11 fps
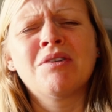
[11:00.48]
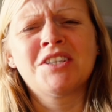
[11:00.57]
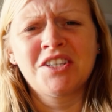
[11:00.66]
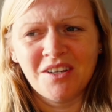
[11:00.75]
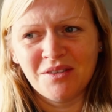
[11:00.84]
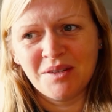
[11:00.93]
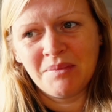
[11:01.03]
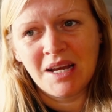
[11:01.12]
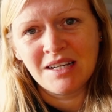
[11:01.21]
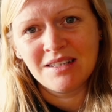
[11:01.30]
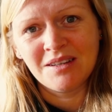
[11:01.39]
wanted to go to
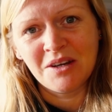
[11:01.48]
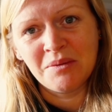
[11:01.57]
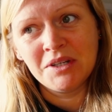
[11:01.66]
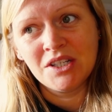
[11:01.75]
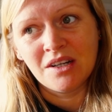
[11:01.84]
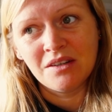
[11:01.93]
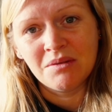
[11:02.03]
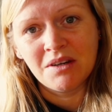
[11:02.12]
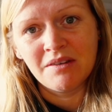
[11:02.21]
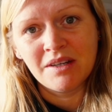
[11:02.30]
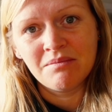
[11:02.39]
Mexico in
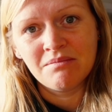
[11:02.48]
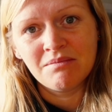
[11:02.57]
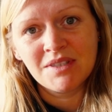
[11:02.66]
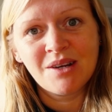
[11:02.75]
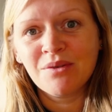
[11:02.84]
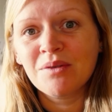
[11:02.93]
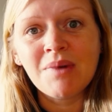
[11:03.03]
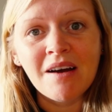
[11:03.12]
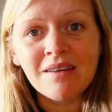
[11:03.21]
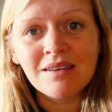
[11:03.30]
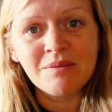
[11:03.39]
January. South
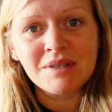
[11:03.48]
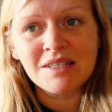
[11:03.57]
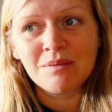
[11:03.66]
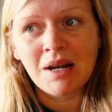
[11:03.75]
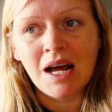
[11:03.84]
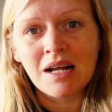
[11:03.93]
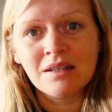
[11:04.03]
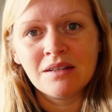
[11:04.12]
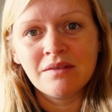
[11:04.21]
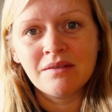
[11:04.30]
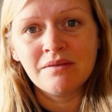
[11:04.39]
America was the
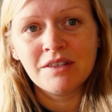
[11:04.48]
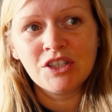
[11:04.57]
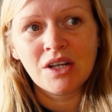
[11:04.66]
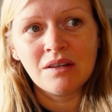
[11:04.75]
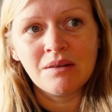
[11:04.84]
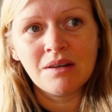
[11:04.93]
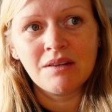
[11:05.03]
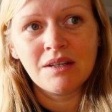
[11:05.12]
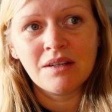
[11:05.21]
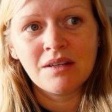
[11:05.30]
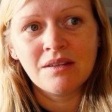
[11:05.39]
plan for
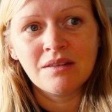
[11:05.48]
January.